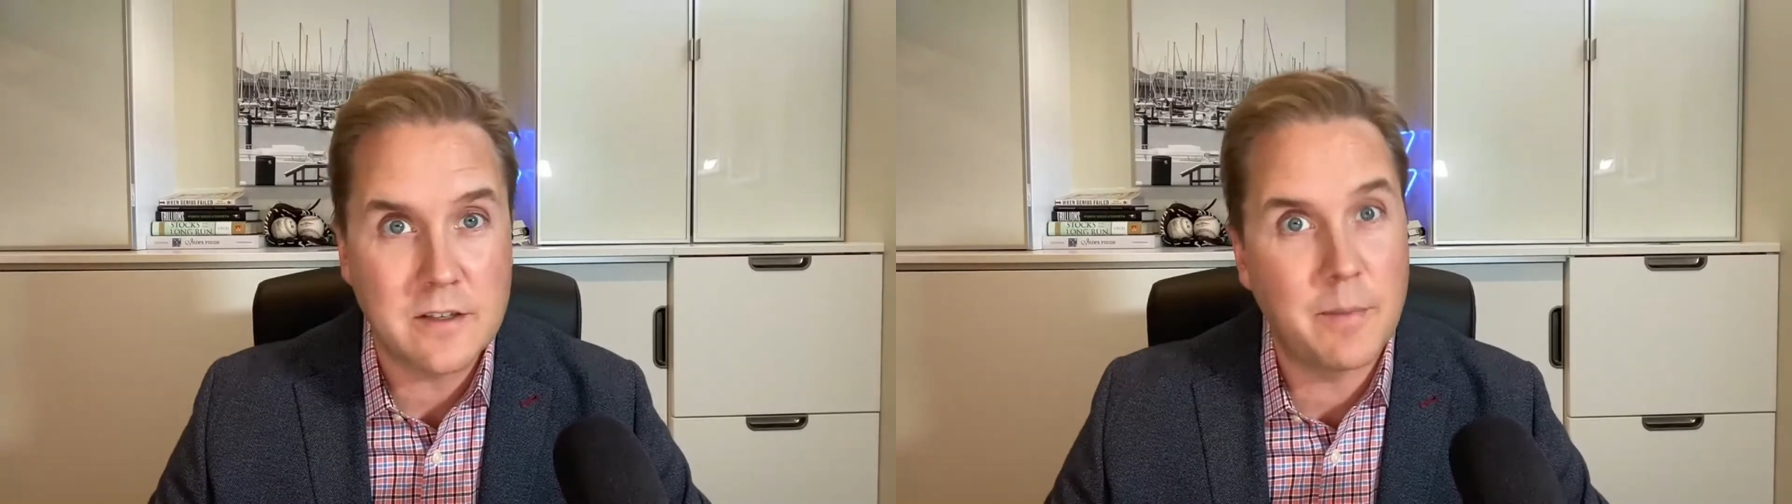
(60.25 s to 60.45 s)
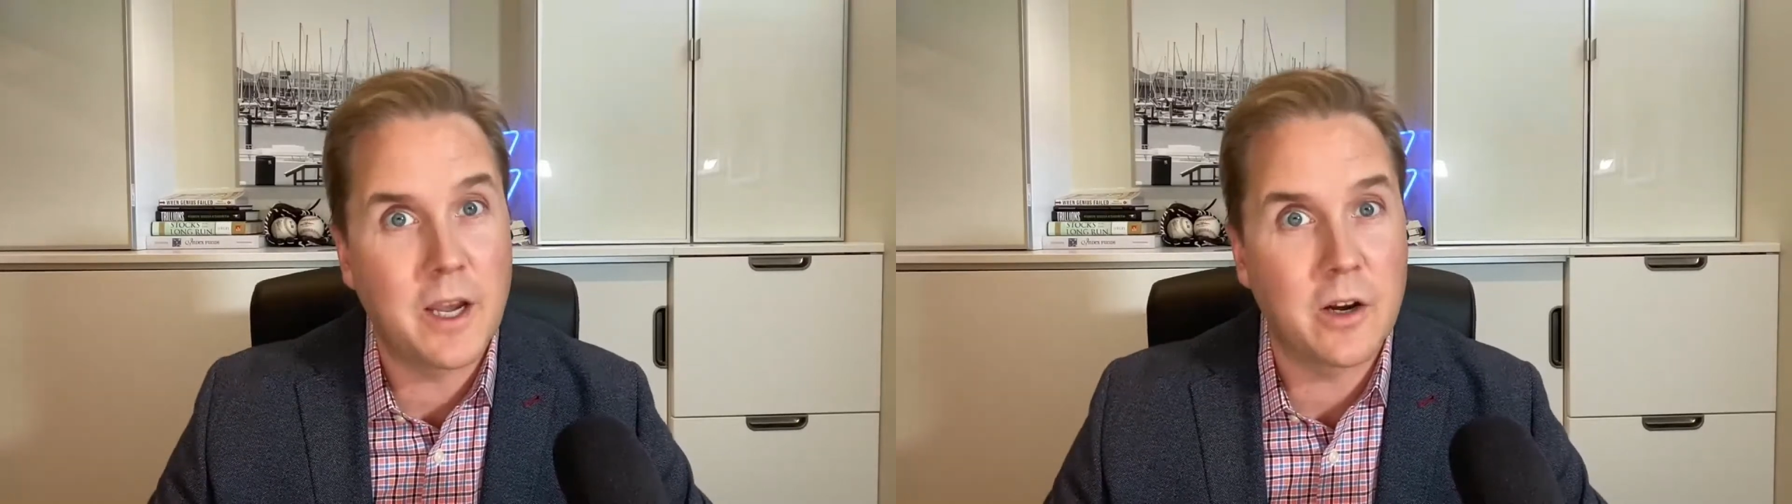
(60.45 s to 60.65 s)

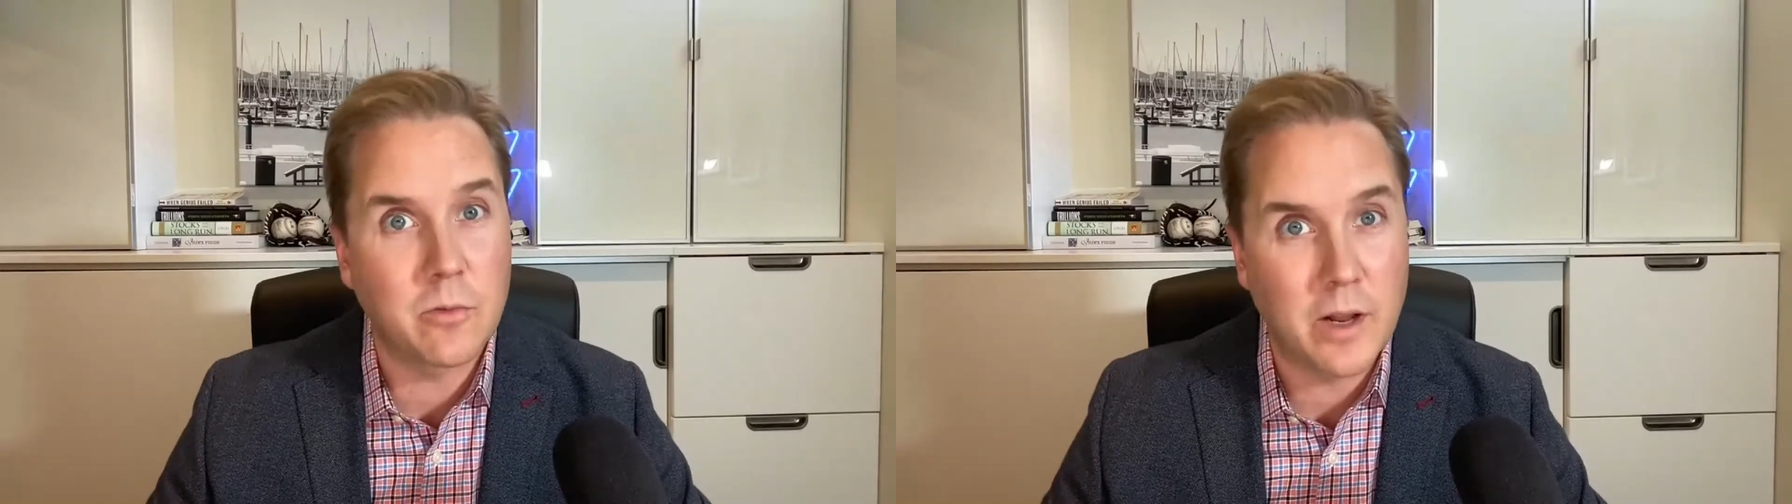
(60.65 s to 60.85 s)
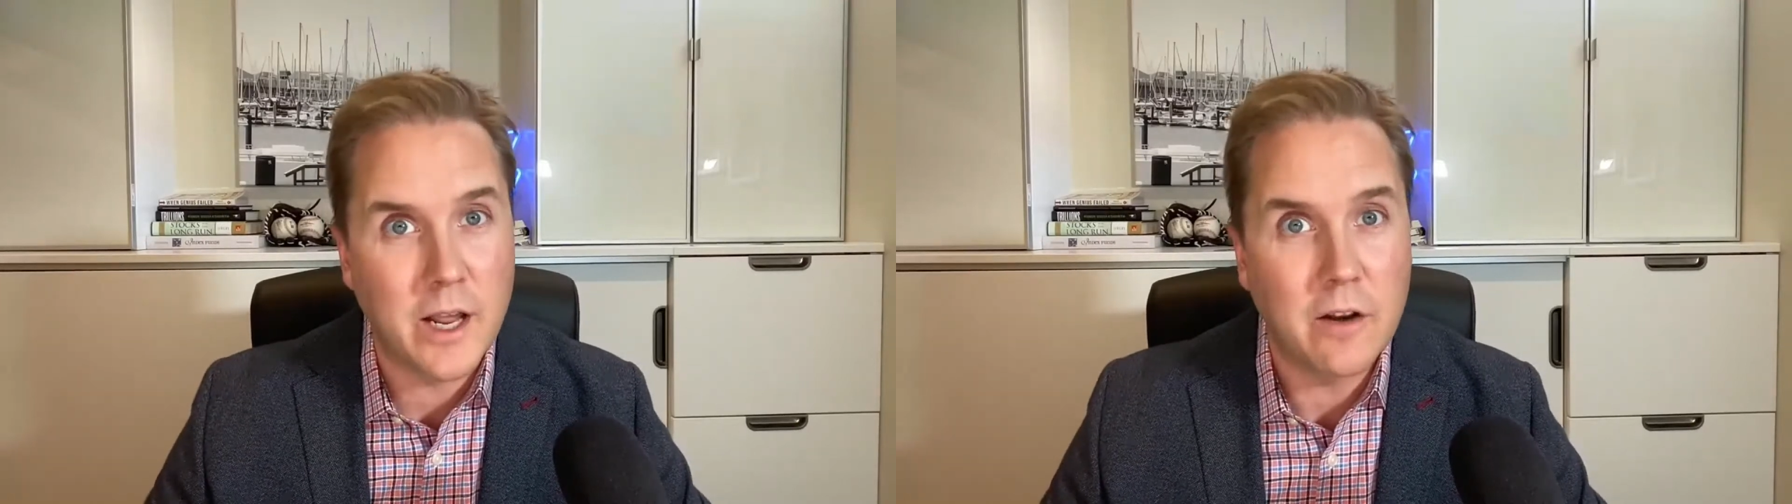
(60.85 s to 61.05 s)
Am I going to
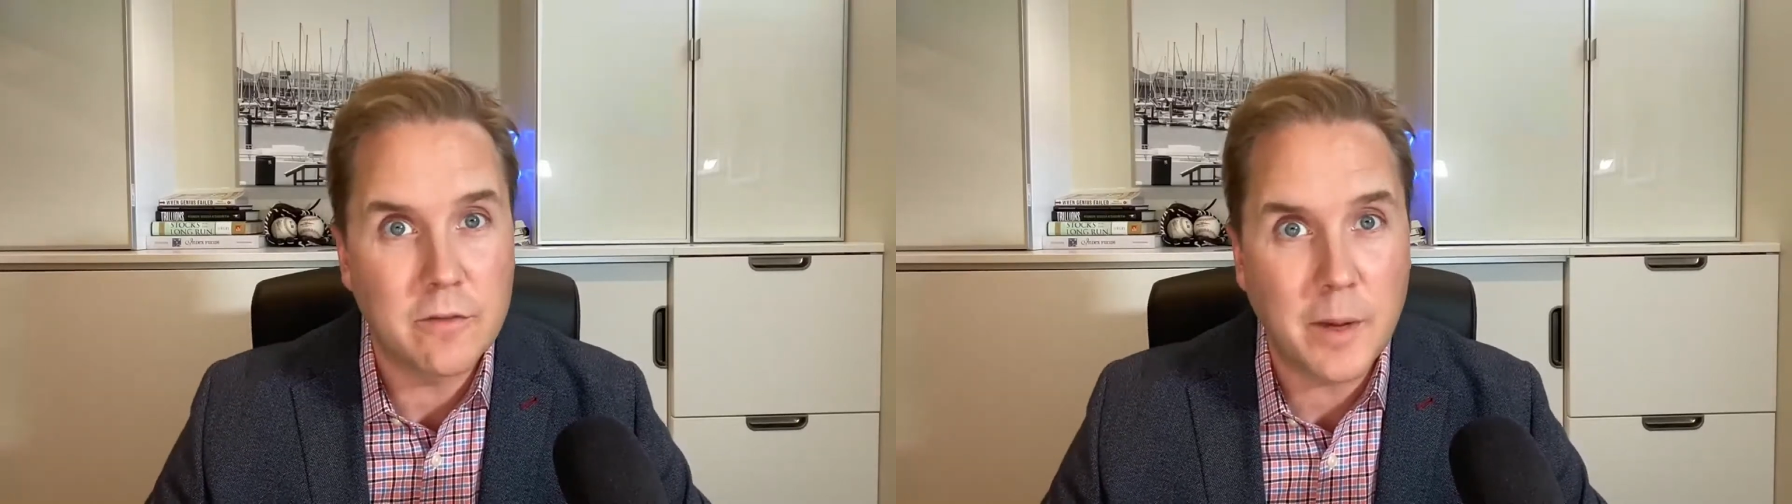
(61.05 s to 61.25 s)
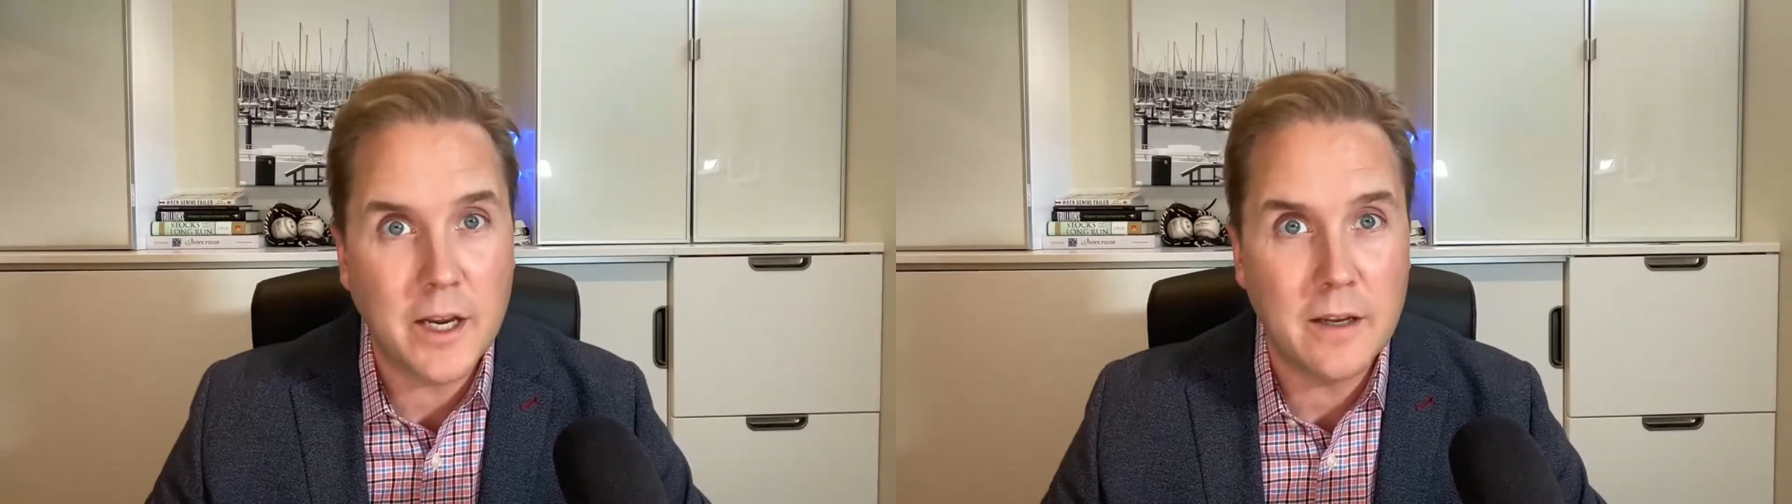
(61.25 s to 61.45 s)
run out of
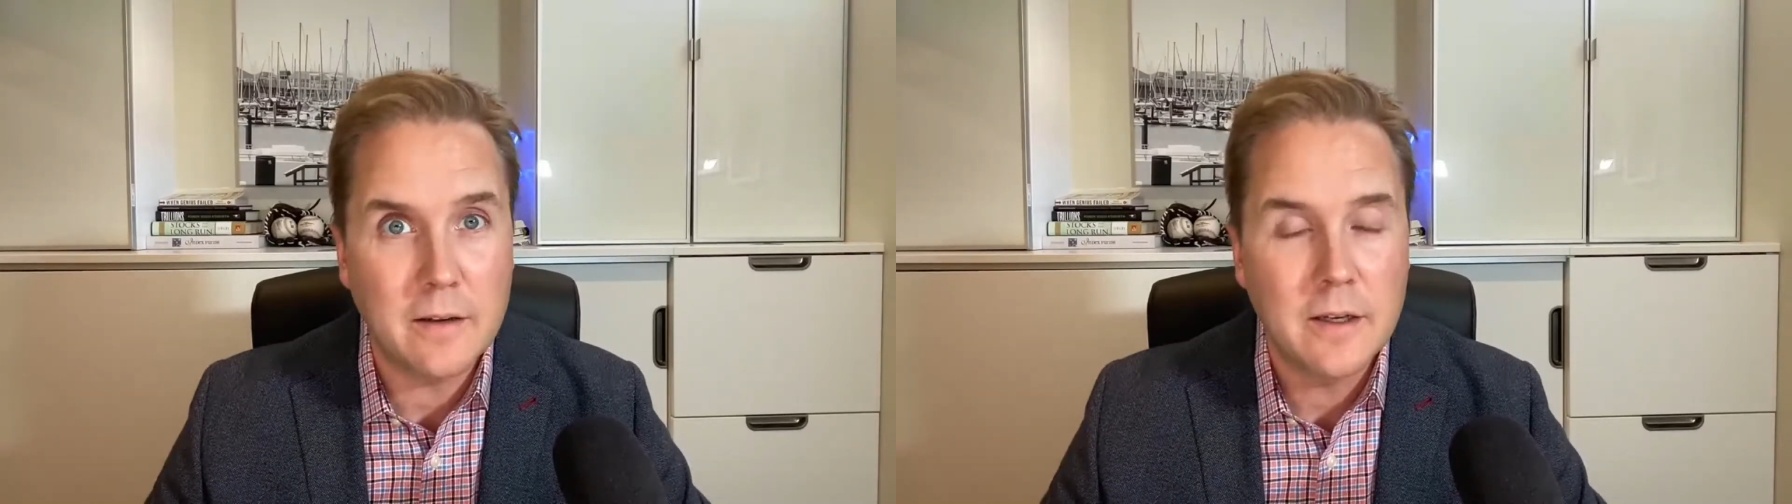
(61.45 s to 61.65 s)
money?